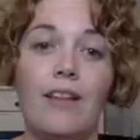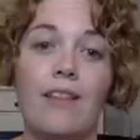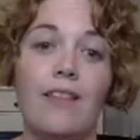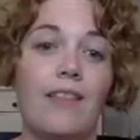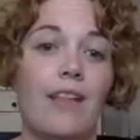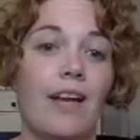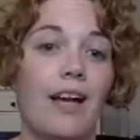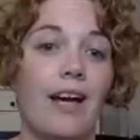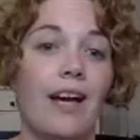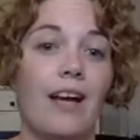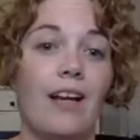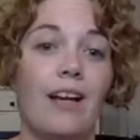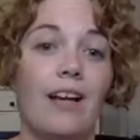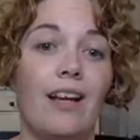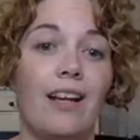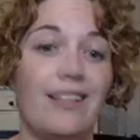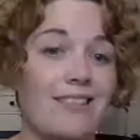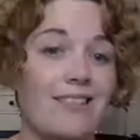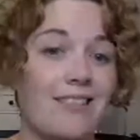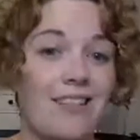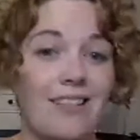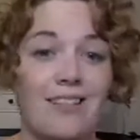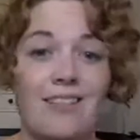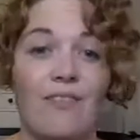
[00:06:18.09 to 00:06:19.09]
that
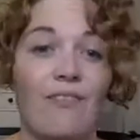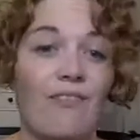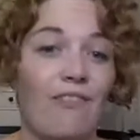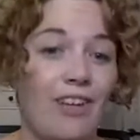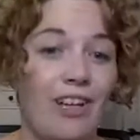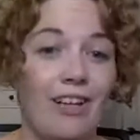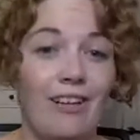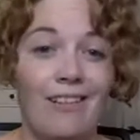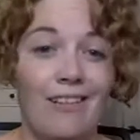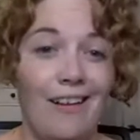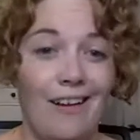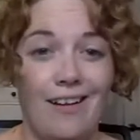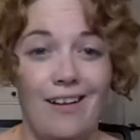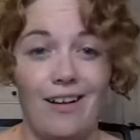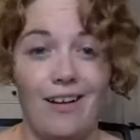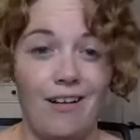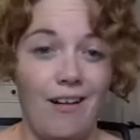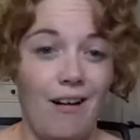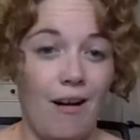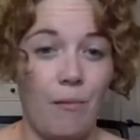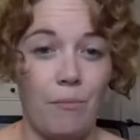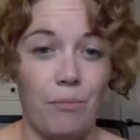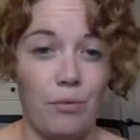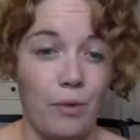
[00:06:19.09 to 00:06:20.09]
it doesn't feel like a
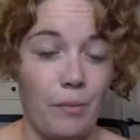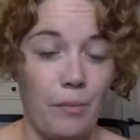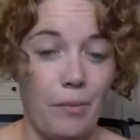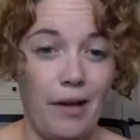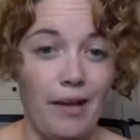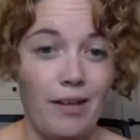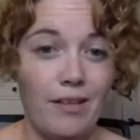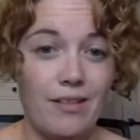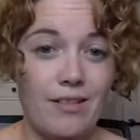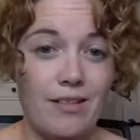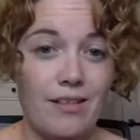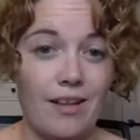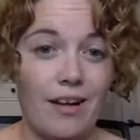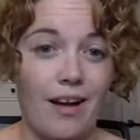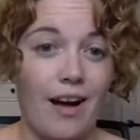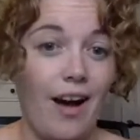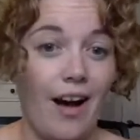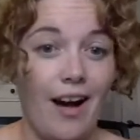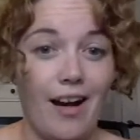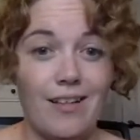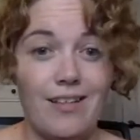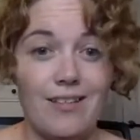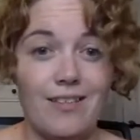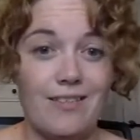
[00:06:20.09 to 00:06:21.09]
compliment to
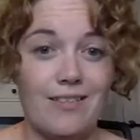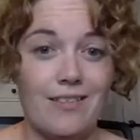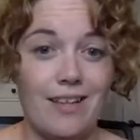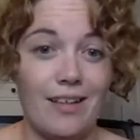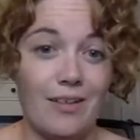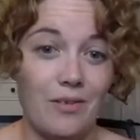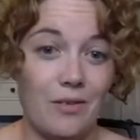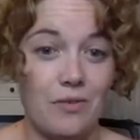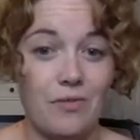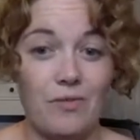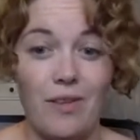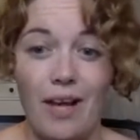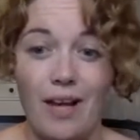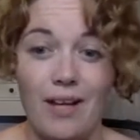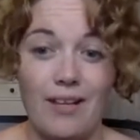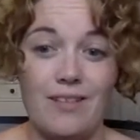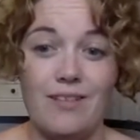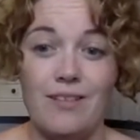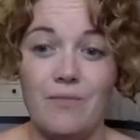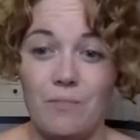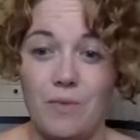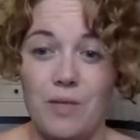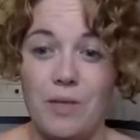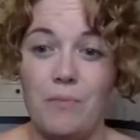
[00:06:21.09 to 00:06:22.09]
us
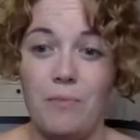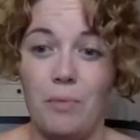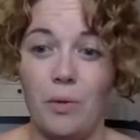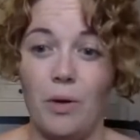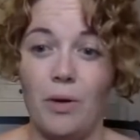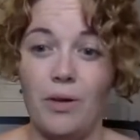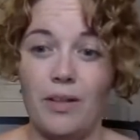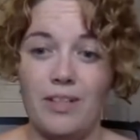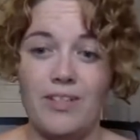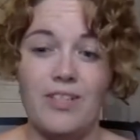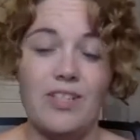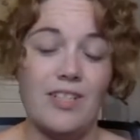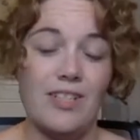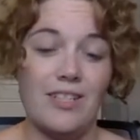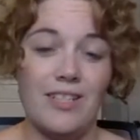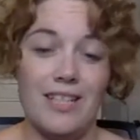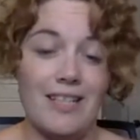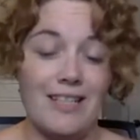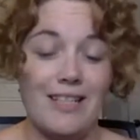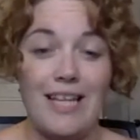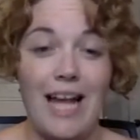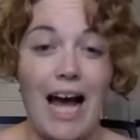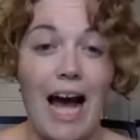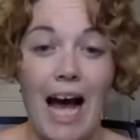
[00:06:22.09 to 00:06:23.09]
as people. It just
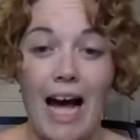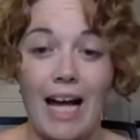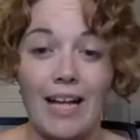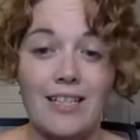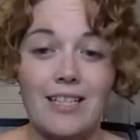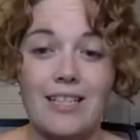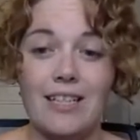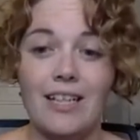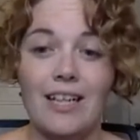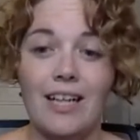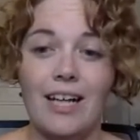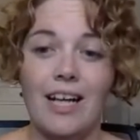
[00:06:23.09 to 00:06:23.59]
does not.